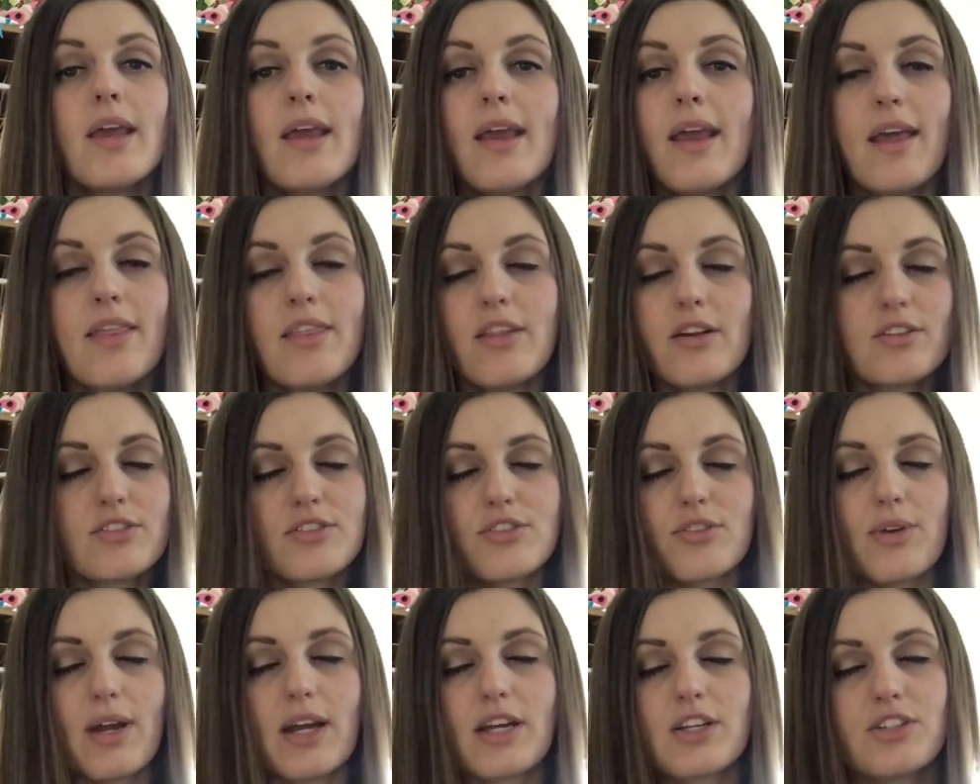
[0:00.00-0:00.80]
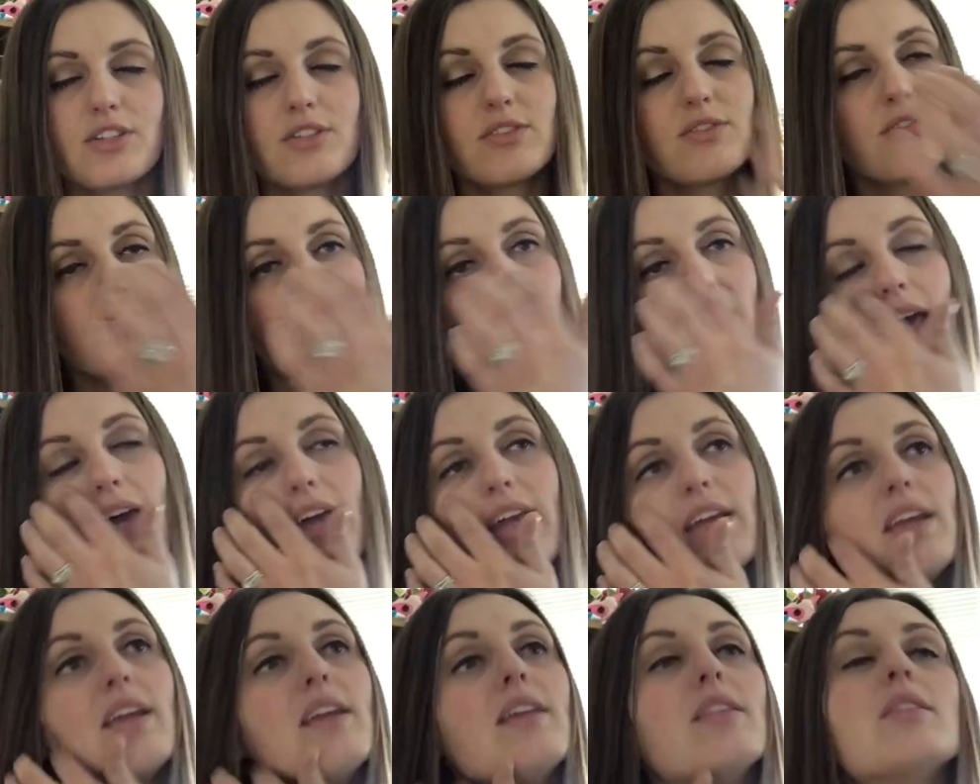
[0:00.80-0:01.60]
And there's directions for
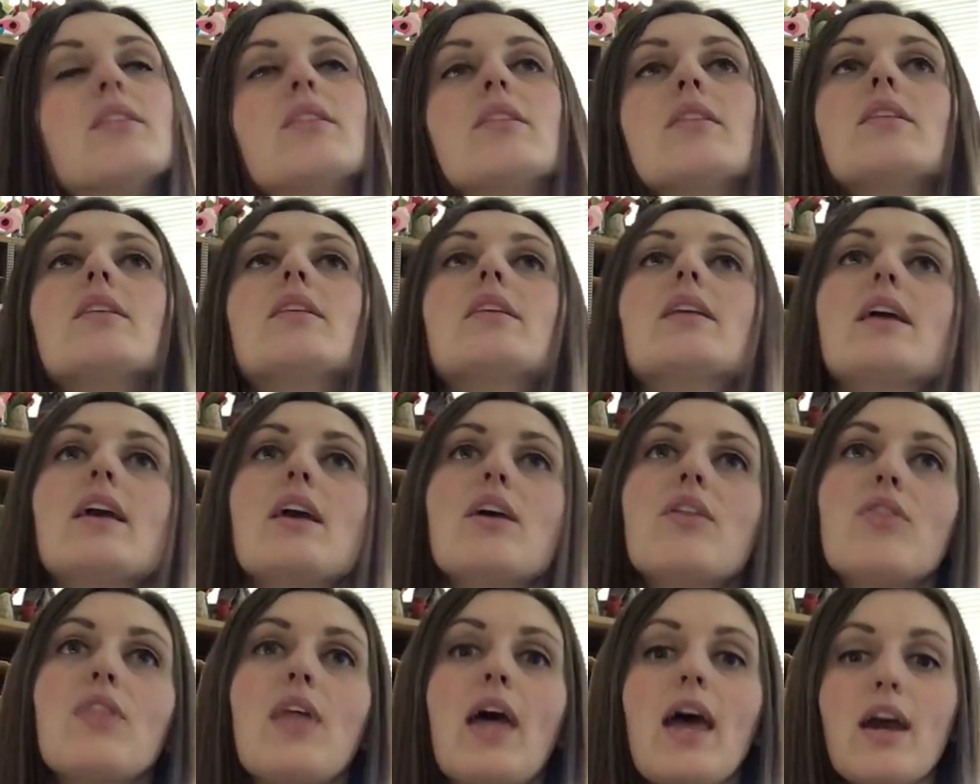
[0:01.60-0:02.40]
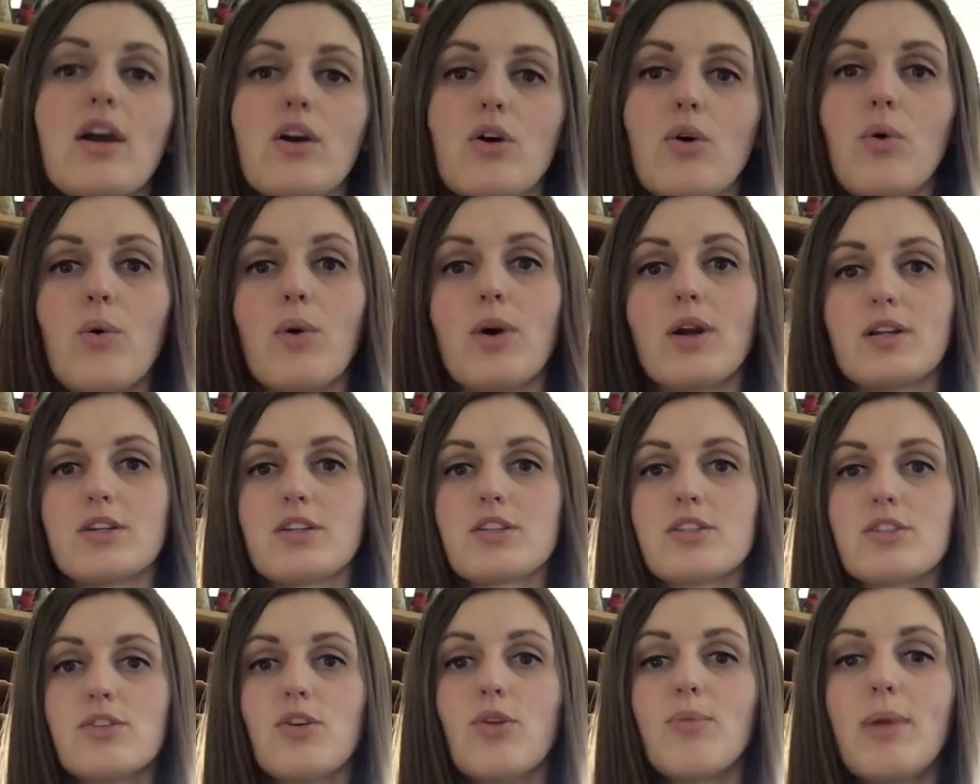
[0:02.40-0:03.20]
that in that course.
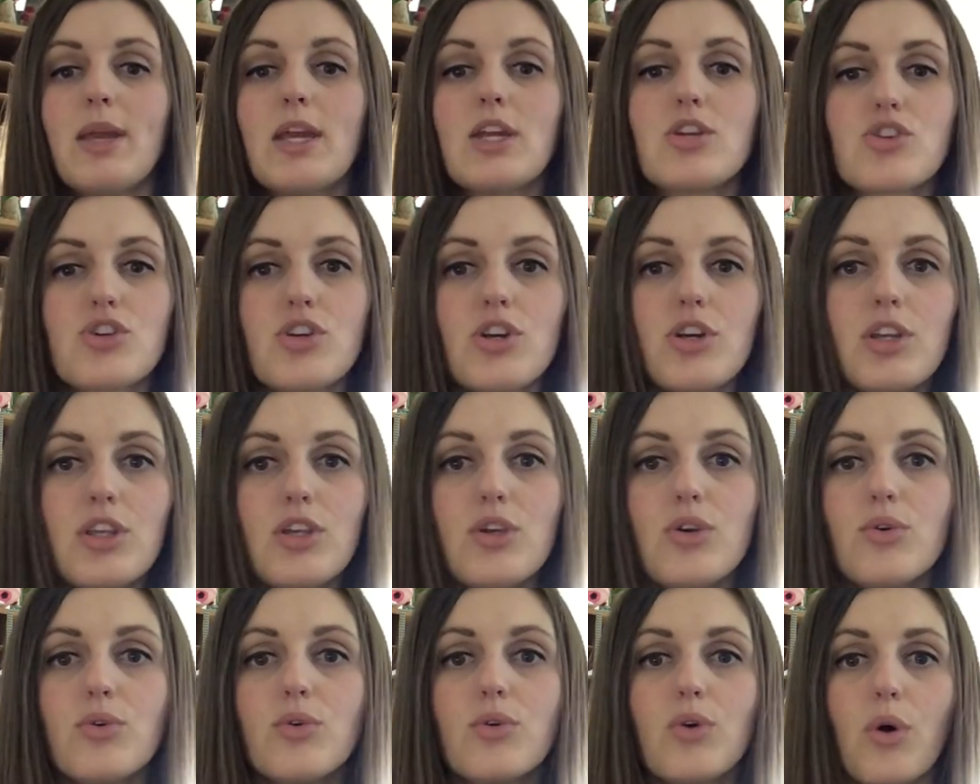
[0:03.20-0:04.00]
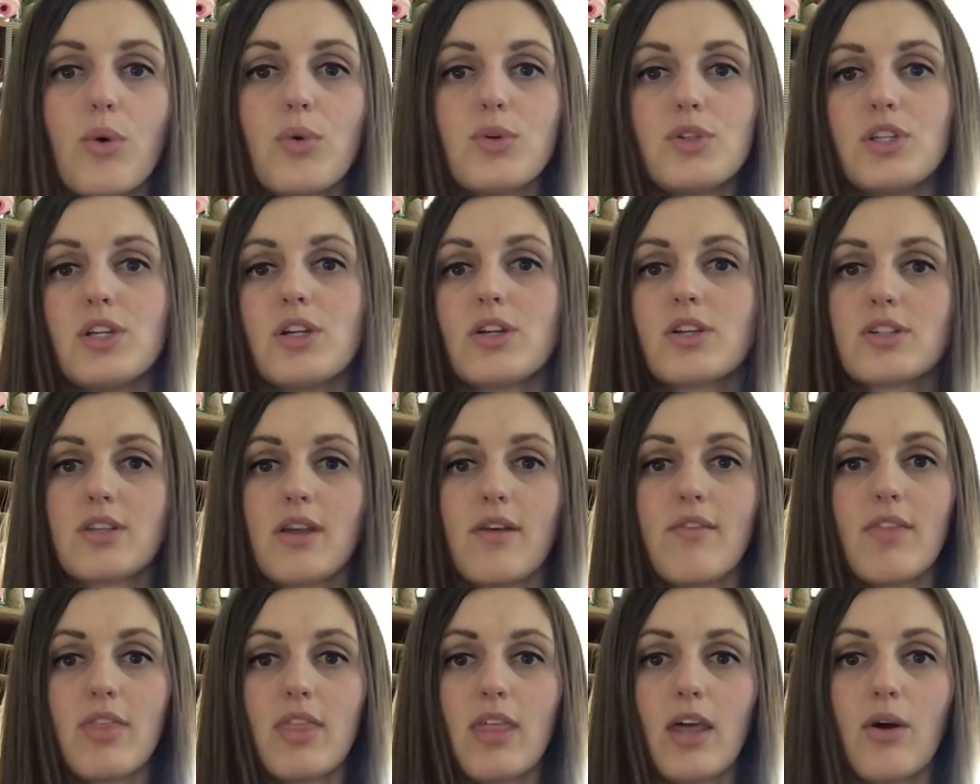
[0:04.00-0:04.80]
So make sure you go to your
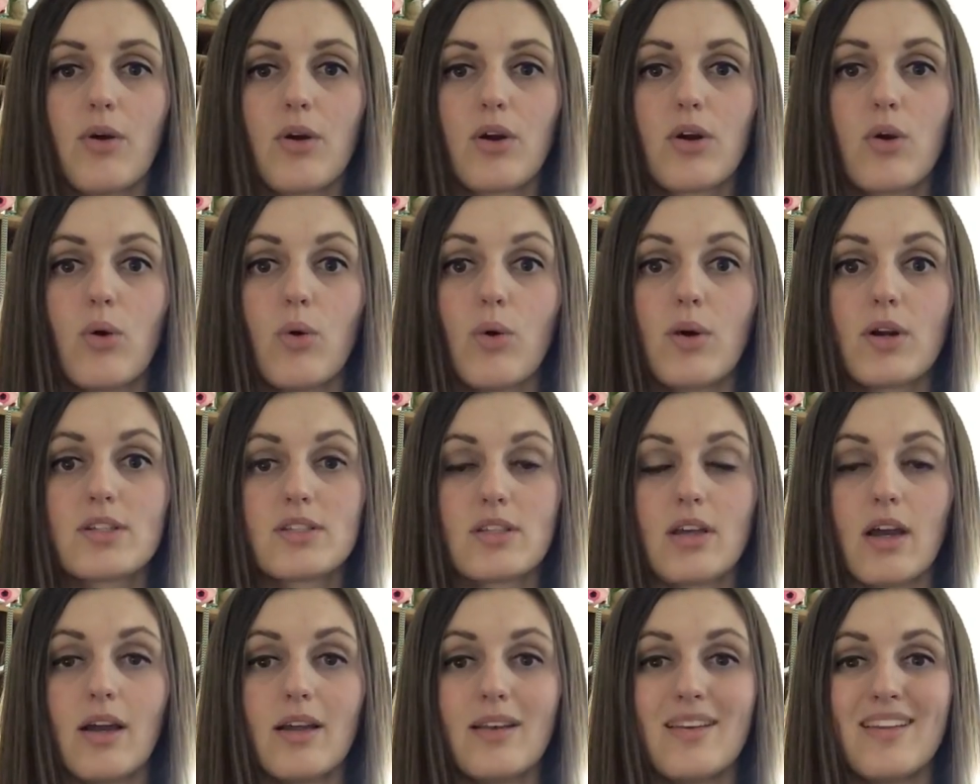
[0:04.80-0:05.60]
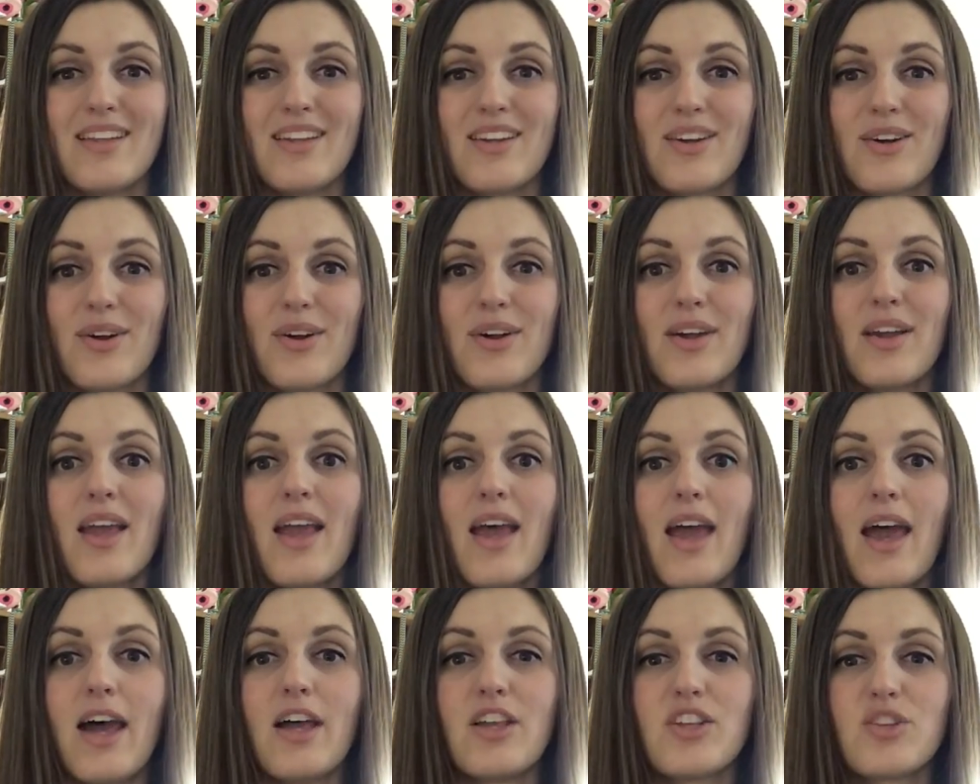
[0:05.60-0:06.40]
7th hour course on here
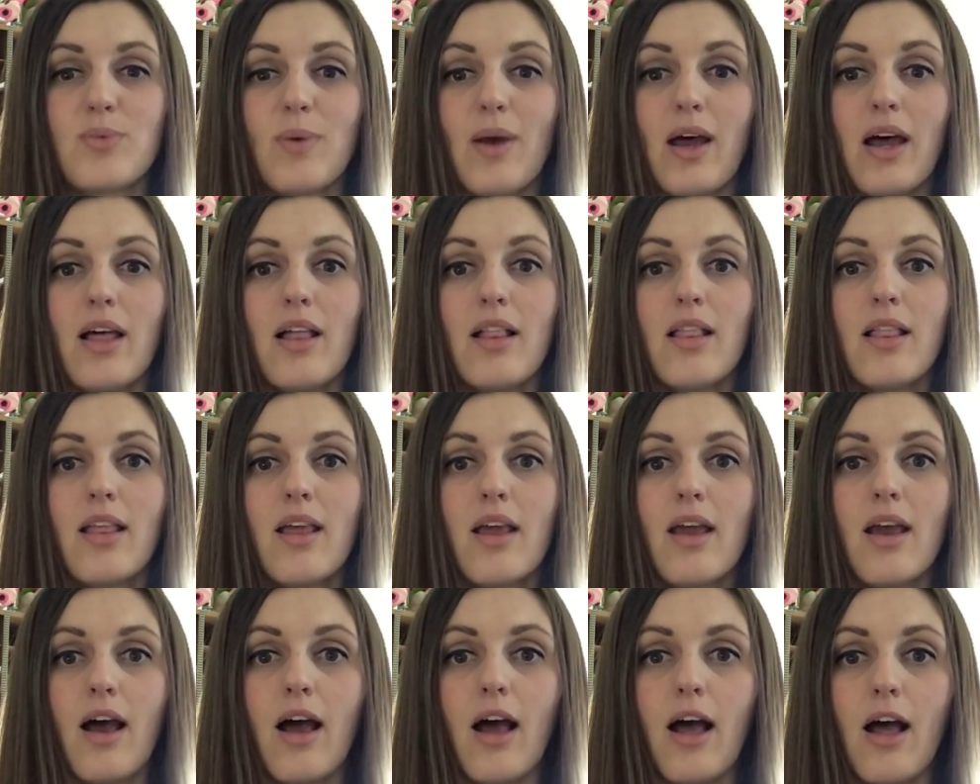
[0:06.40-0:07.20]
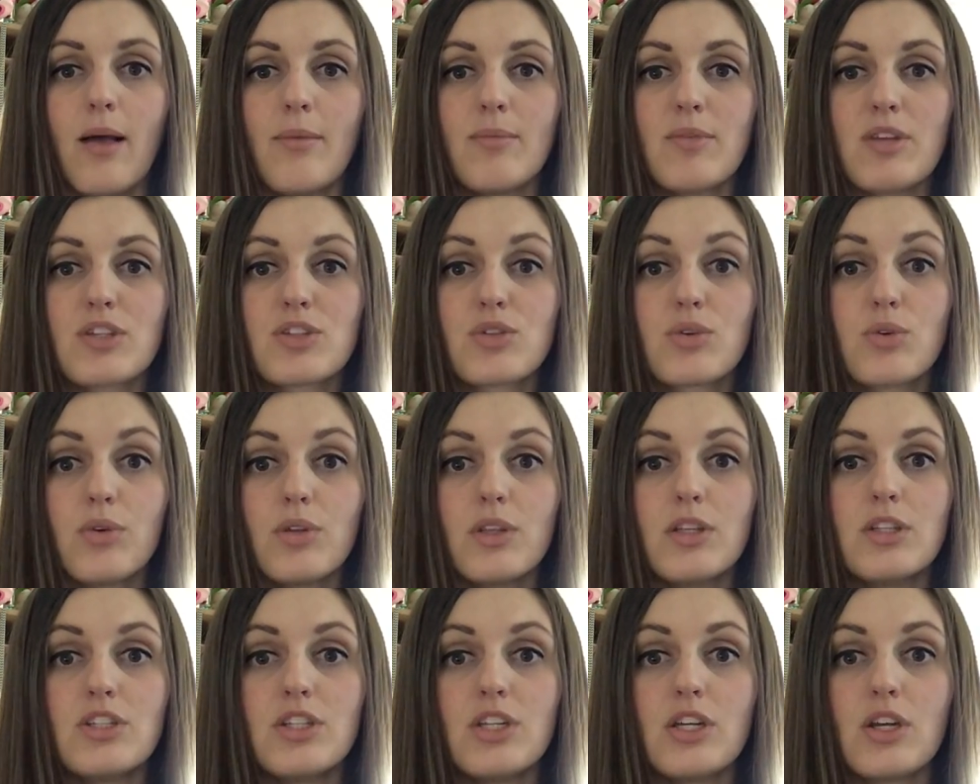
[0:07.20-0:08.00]
as well. The
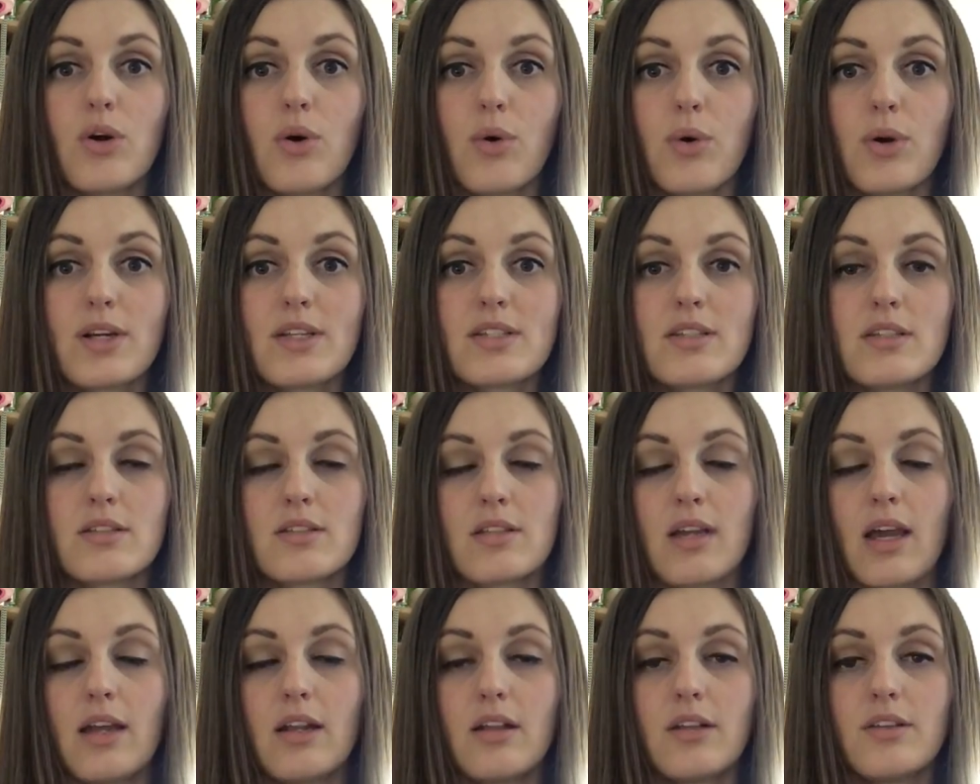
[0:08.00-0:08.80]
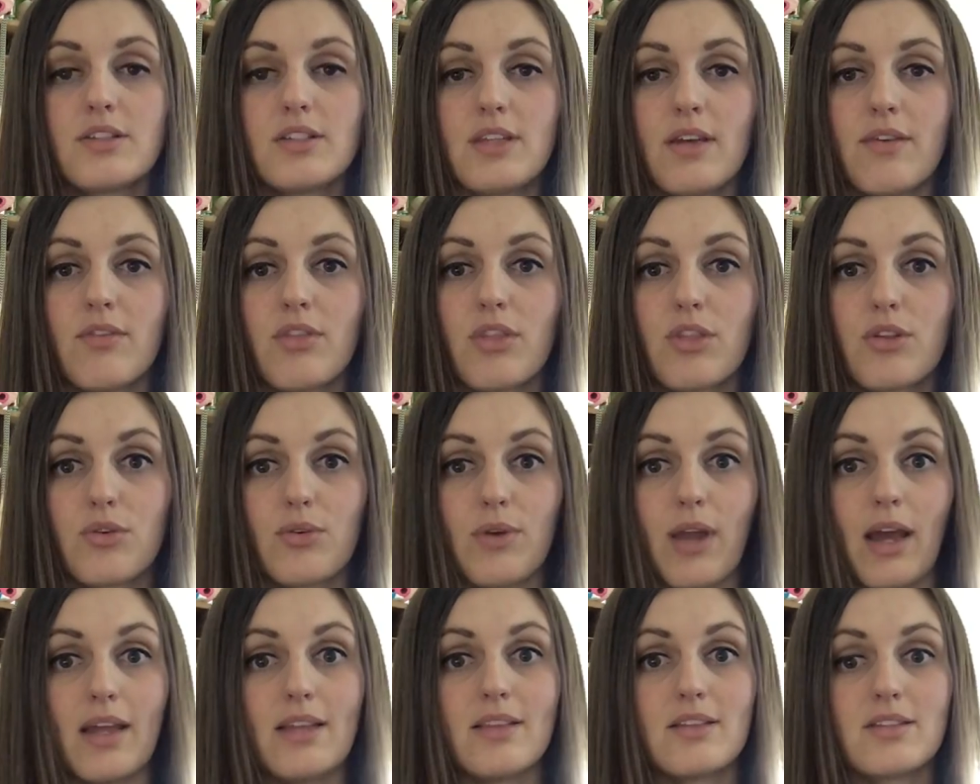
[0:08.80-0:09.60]
Schoology course is titled 7 through
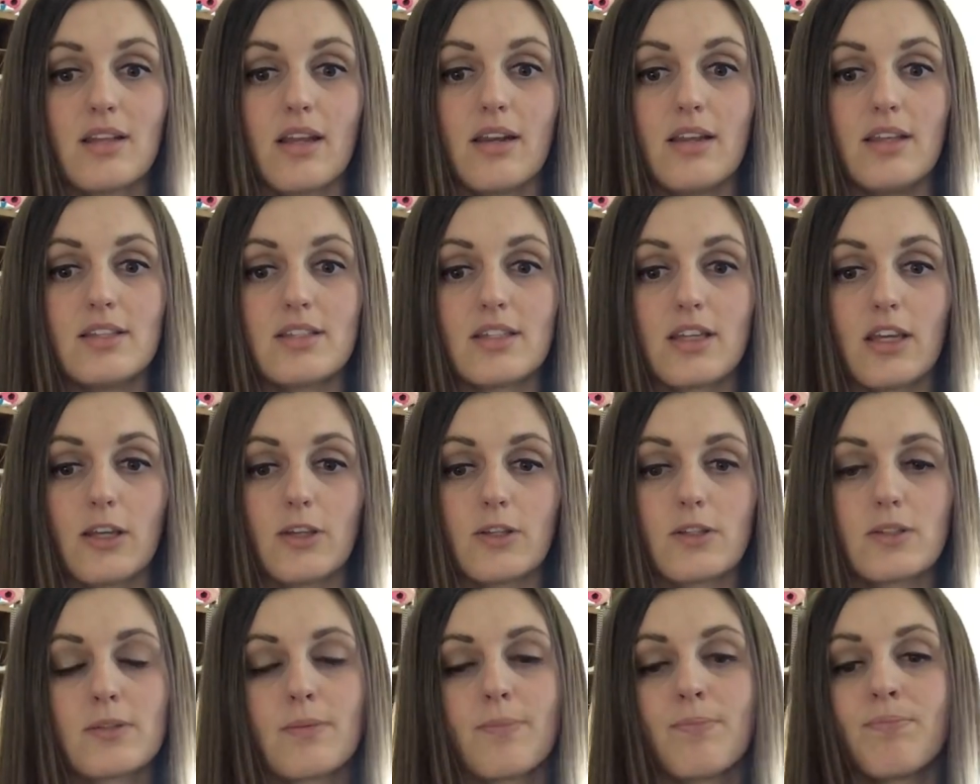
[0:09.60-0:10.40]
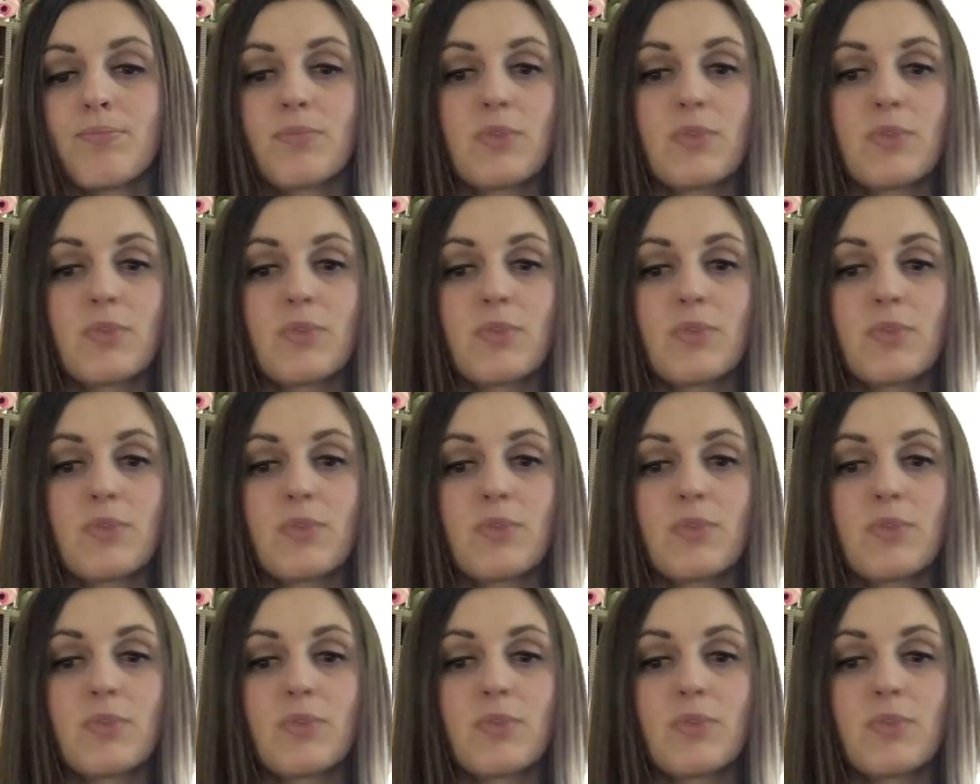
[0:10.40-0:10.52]
9 Study Skills.